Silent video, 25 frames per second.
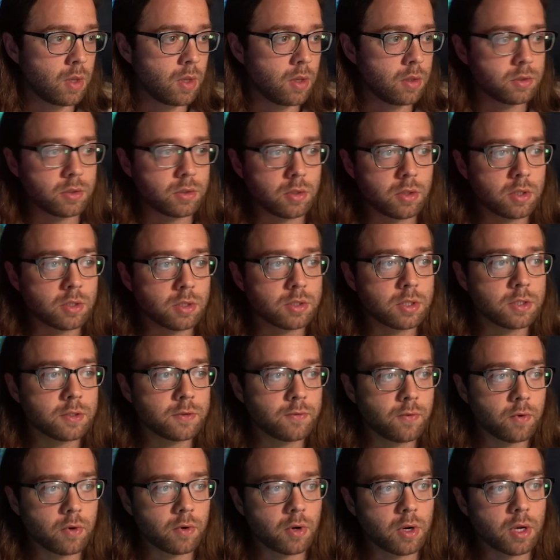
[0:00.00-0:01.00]
So this is
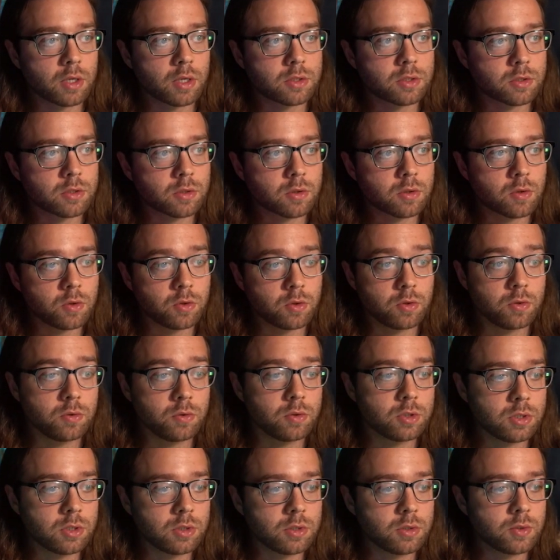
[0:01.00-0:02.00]
for
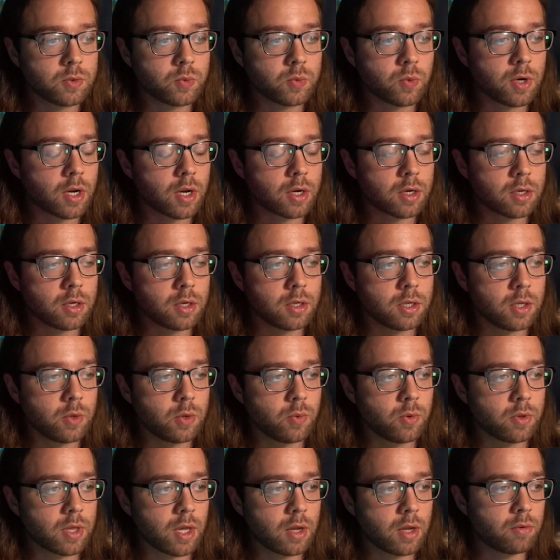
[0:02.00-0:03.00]
exclusions. We're not going to deal
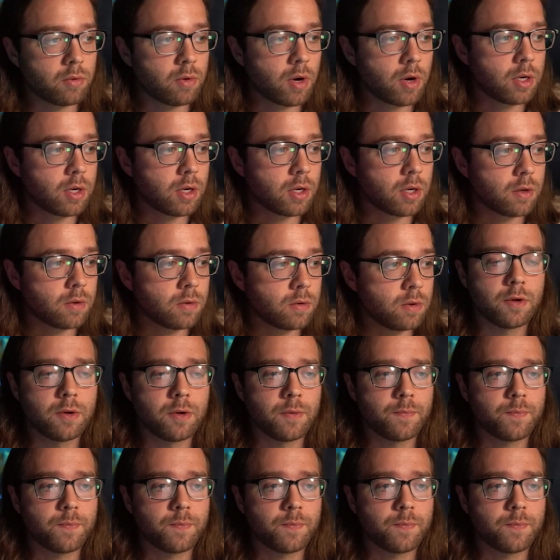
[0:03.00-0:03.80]
with that right now.